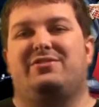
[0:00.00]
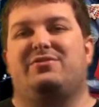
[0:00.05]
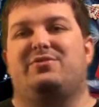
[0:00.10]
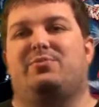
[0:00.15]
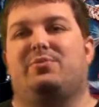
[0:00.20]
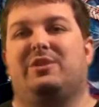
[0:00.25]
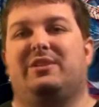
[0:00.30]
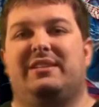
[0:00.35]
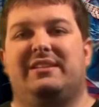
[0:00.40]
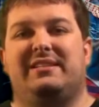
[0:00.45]
It
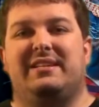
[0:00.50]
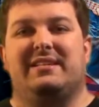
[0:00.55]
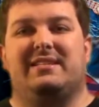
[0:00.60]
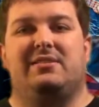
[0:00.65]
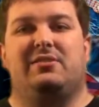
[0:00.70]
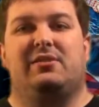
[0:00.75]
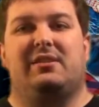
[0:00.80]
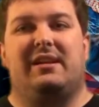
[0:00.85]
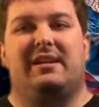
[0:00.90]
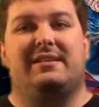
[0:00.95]
really
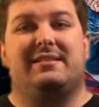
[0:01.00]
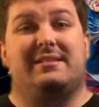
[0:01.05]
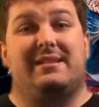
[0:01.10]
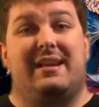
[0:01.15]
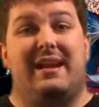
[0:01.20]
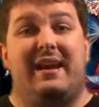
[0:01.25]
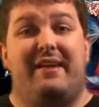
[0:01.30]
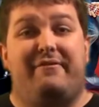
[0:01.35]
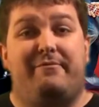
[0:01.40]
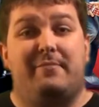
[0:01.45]
doesn't look like it's
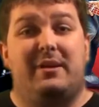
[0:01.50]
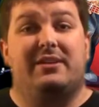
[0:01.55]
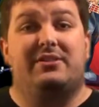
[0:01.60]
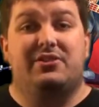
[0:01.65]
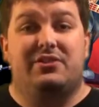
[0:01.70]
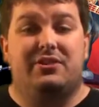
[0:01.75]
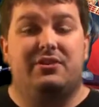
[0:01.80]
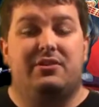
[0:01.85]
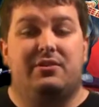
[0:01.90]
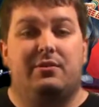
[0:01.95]
going to have
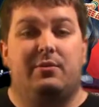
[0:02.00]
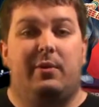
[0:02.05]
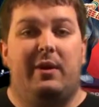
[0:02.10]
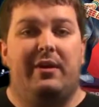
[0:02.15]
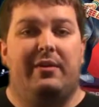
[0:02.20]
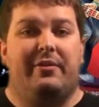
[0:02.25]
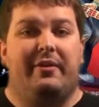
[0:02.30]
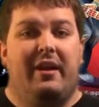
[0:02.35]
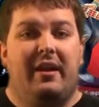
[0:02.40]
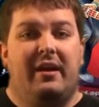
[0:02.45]
much to do
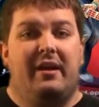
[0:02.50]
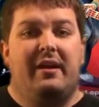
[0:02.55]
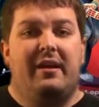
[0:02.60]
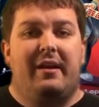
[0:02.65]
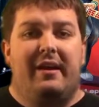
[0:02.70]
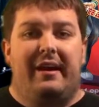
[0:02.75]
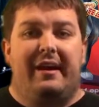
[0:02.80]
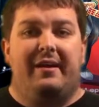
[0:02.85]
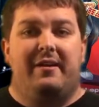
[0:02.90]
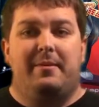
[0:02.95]
with
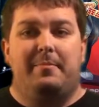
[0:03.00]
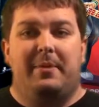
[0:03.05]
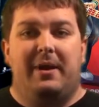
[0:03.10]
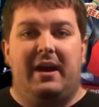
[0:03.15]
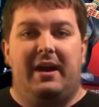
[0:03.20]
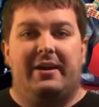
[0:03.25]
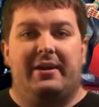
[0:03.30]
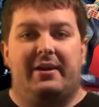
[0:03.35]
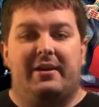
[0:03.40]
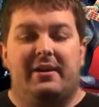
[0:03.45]
Harry
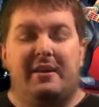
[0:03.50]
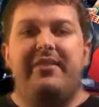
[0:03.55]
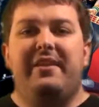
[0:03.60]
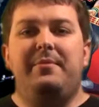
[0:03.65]
Potter.